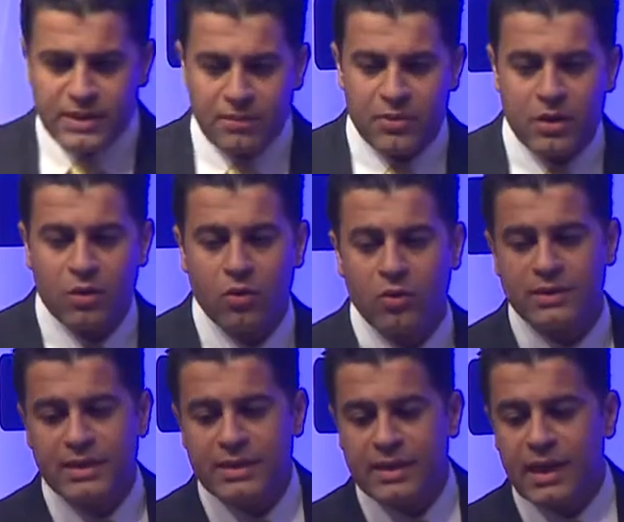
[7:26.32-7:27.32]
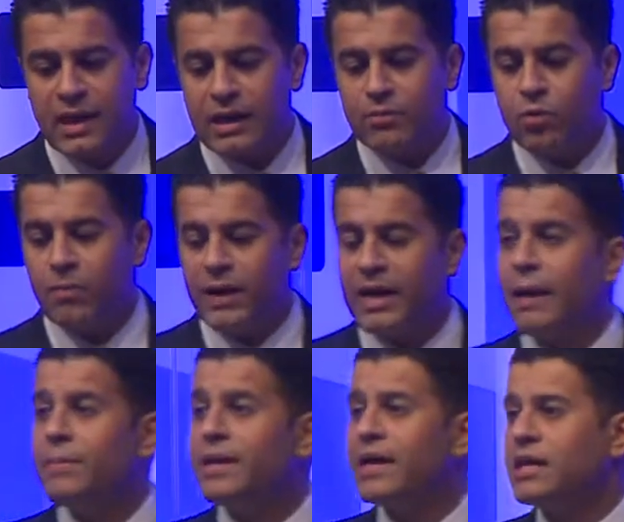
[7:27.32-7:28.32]
something called Zscaler Mobile
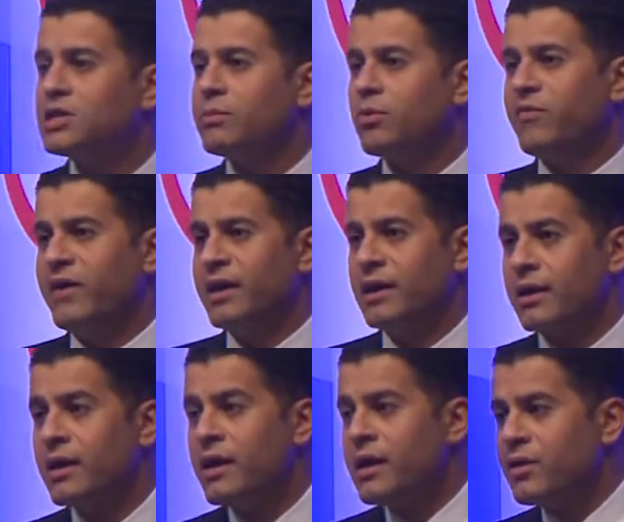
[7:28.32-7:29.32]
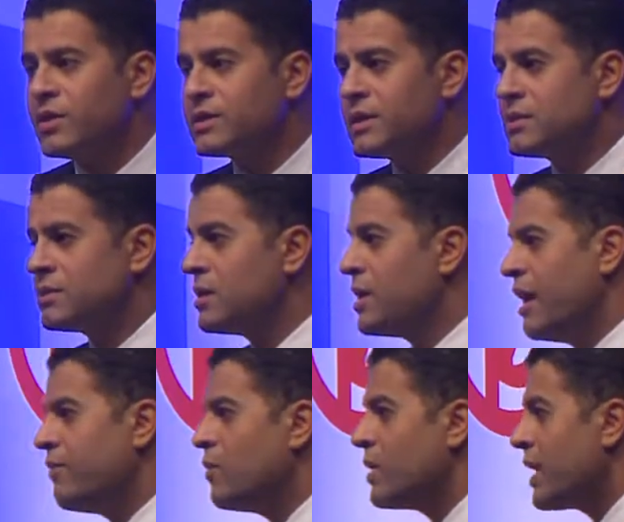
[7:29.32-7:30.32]
Application Profiler. This is,
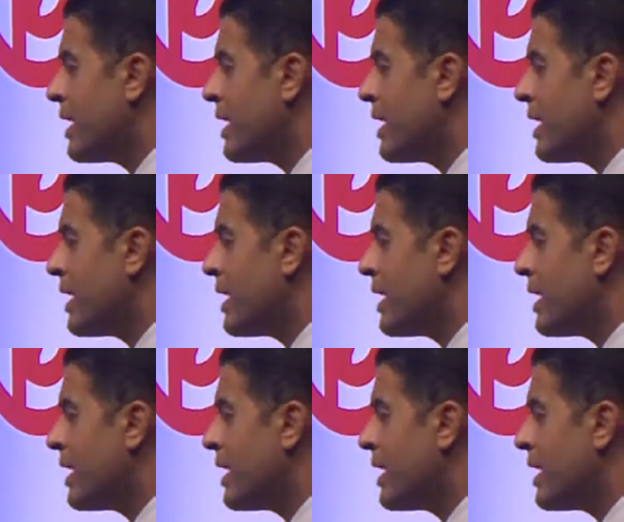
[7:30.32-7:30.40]
everyone